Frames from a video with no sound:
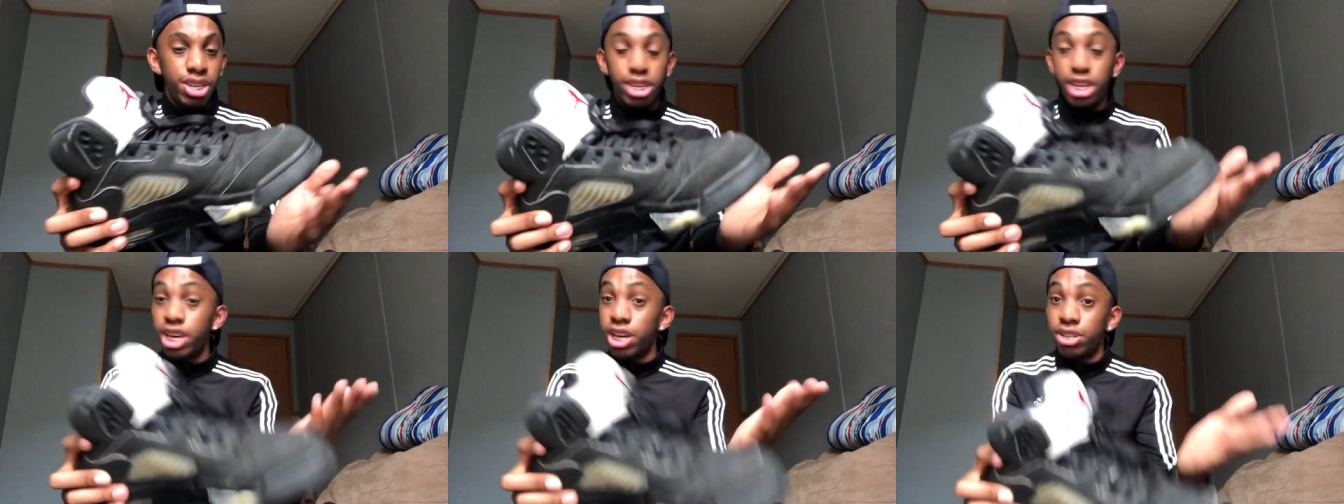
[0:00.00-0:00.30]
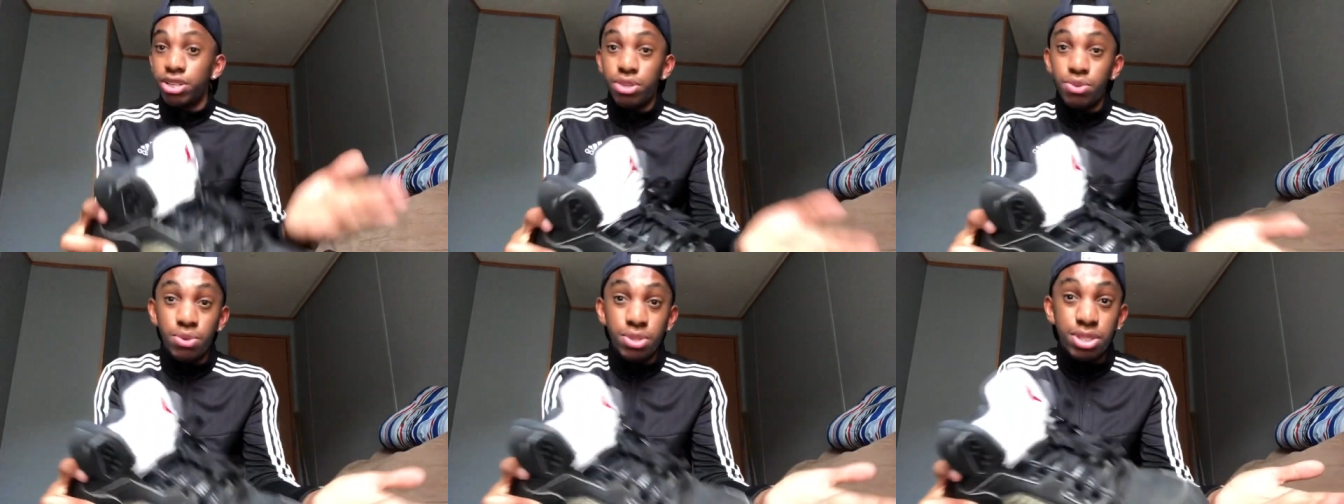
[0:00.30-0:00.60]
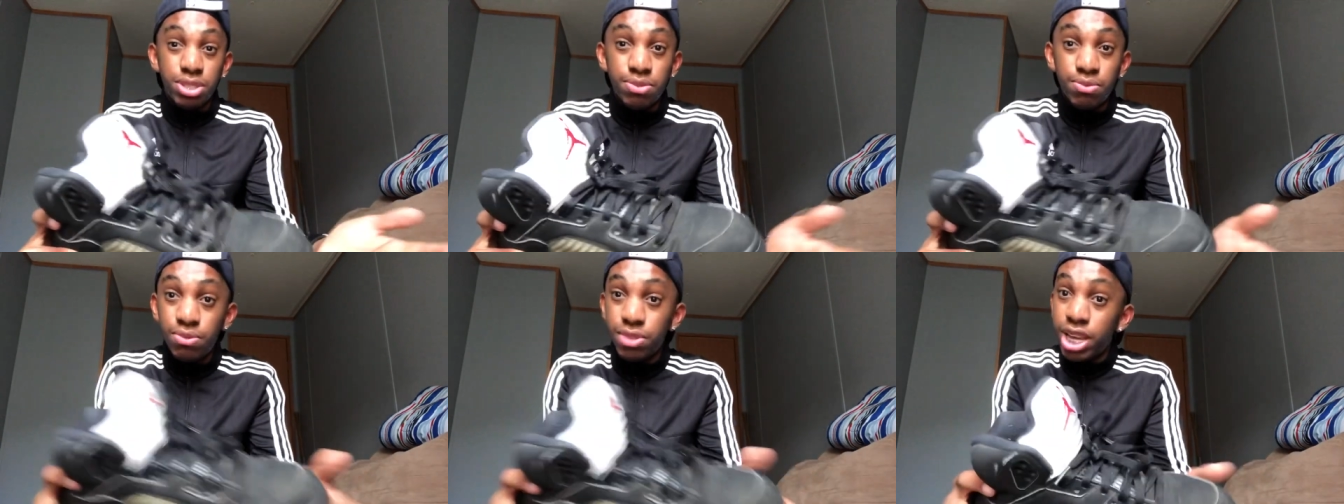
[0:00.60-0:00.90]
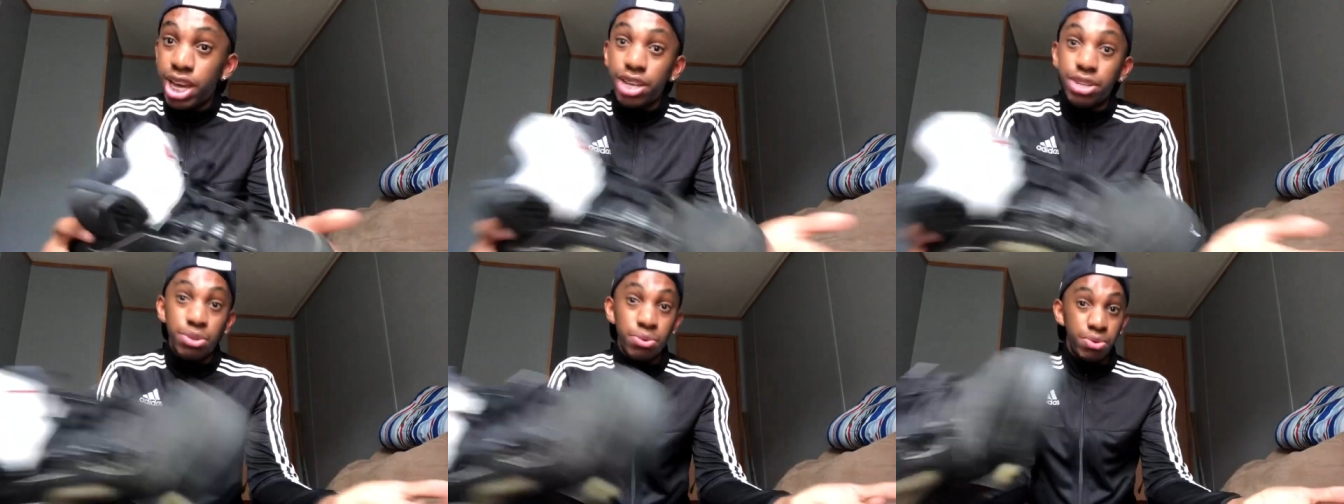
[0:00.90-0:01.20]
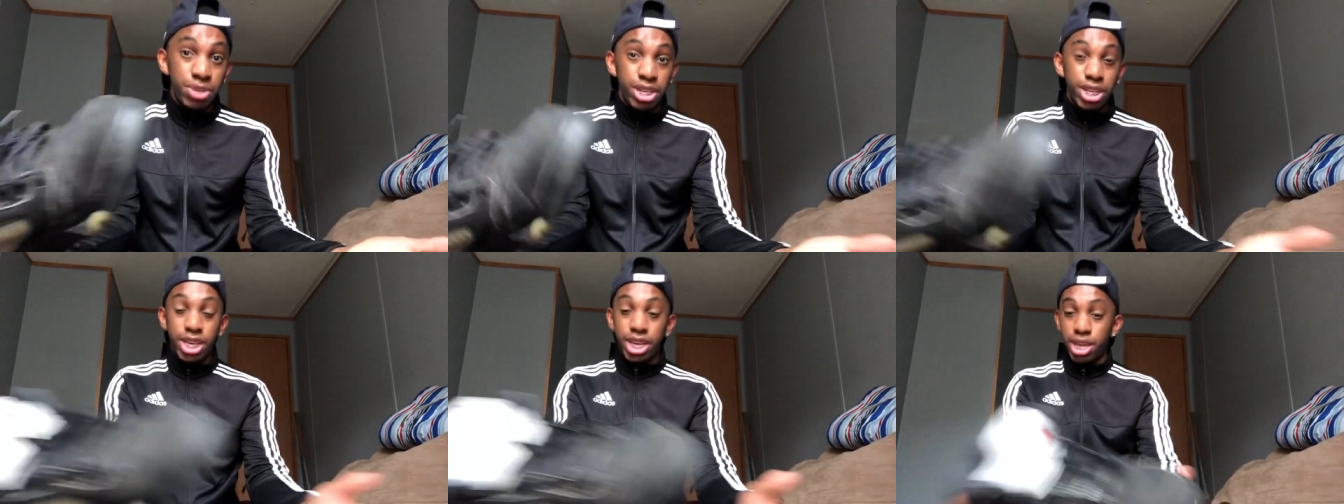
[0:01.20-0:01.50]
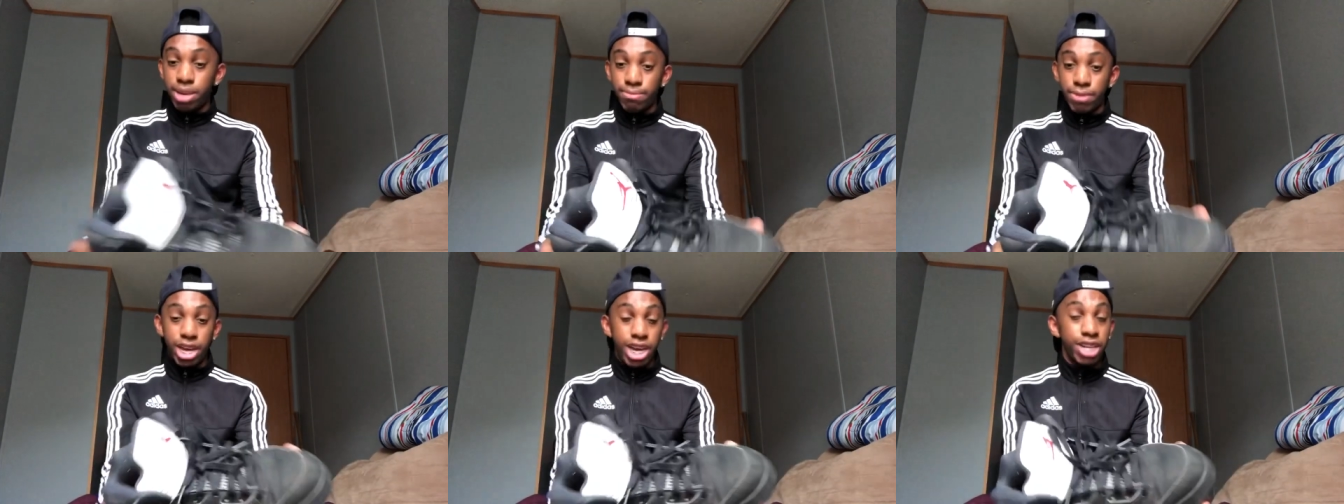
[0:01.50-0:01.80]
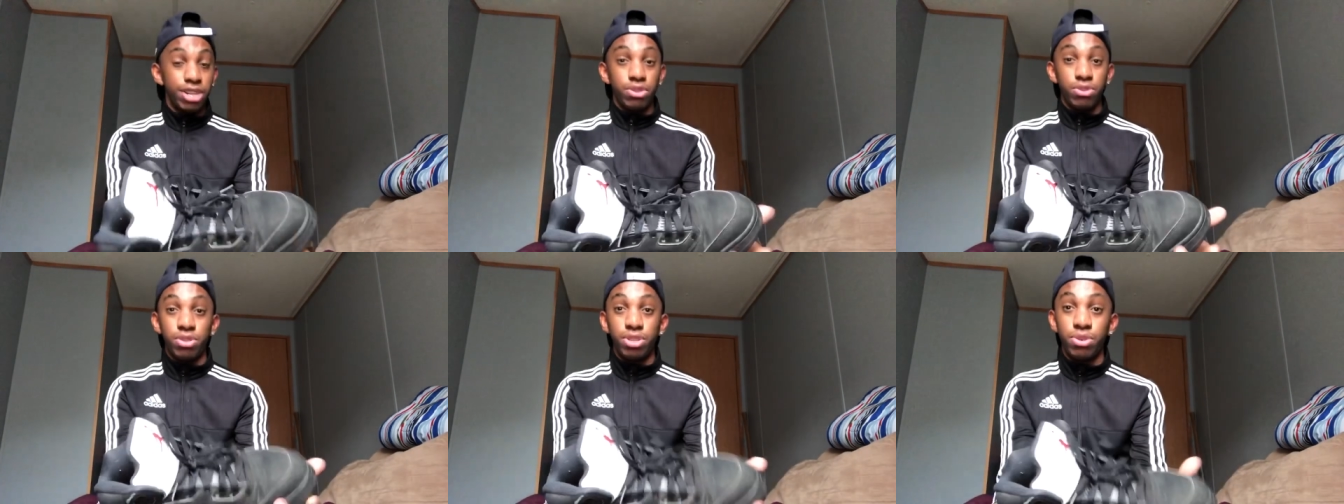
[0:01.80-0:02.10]
y'all know it y'all know when it came
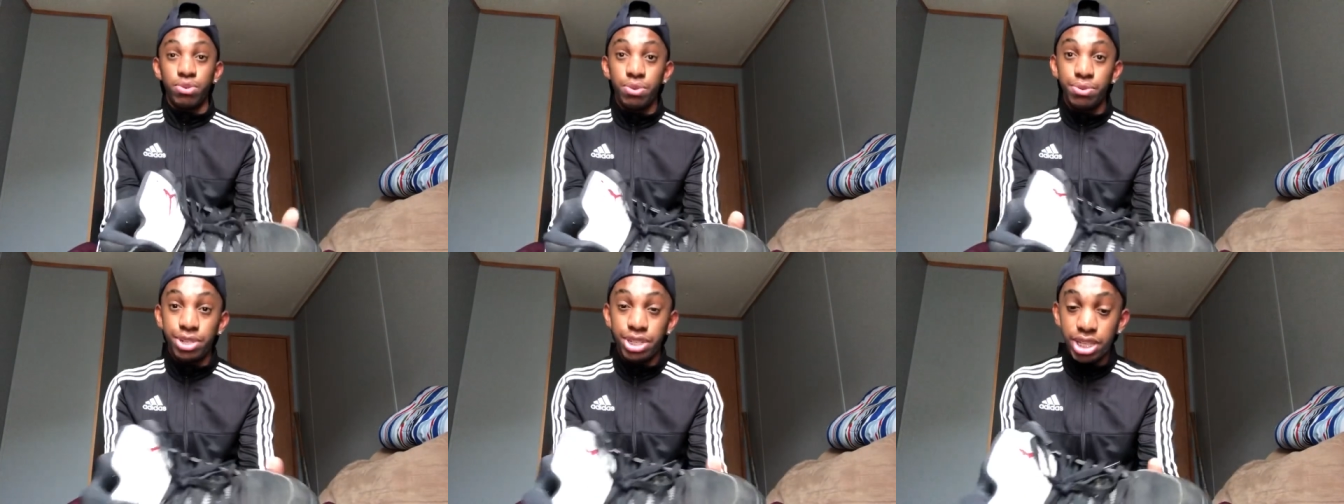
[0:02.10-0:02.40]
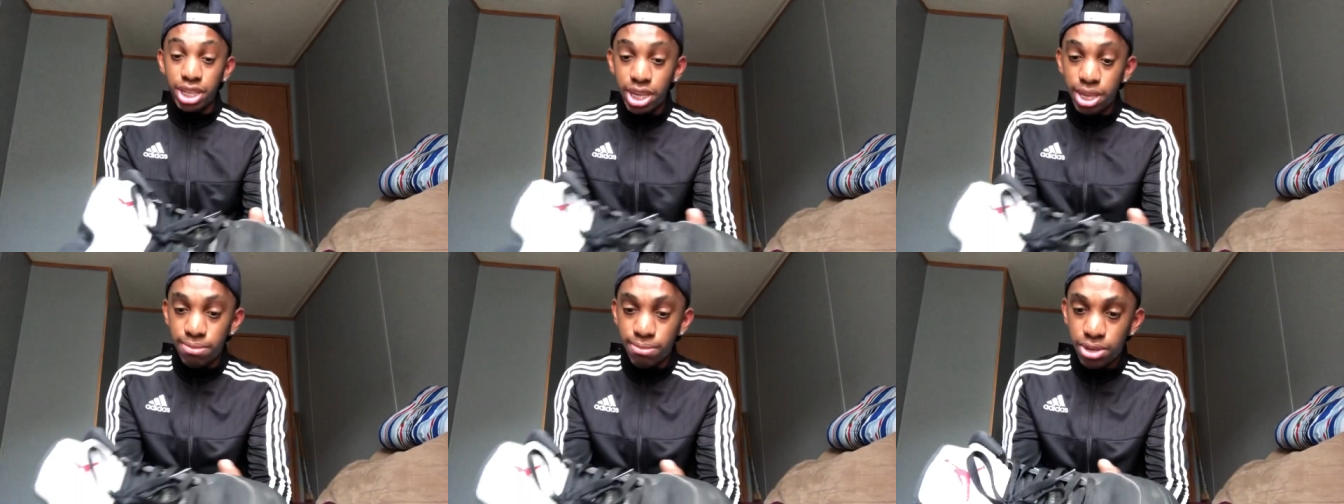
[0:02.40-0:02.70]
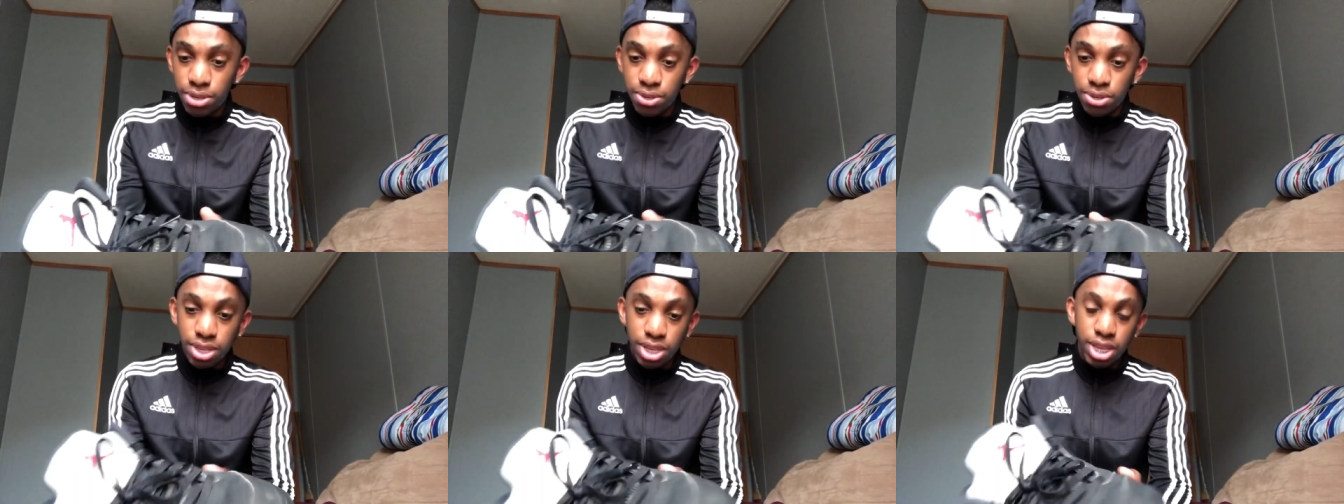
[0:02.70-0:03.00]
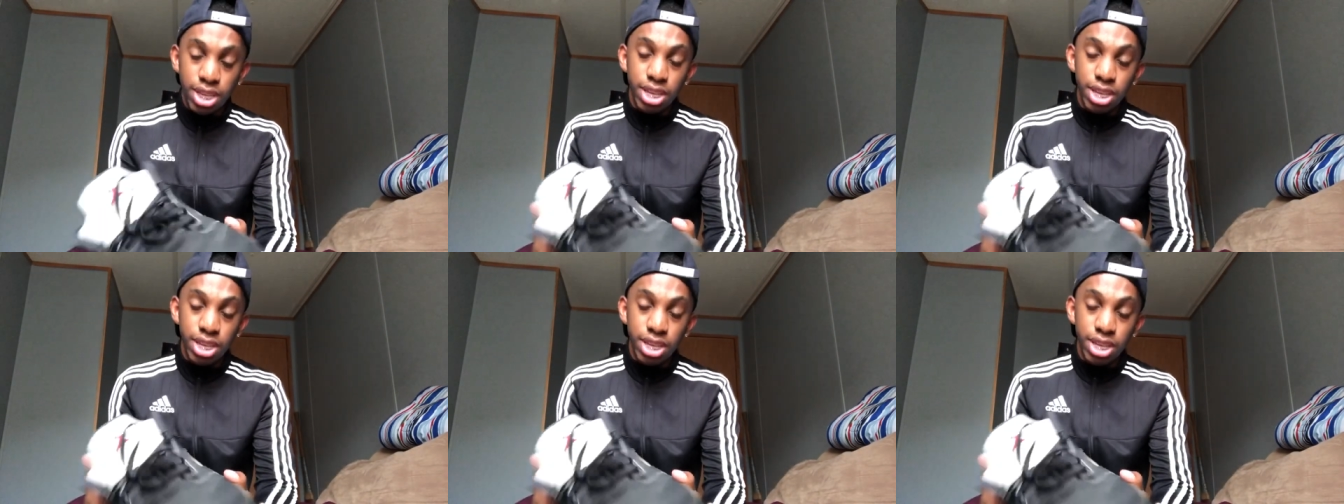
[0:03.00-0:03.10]
out. I don't know when it came out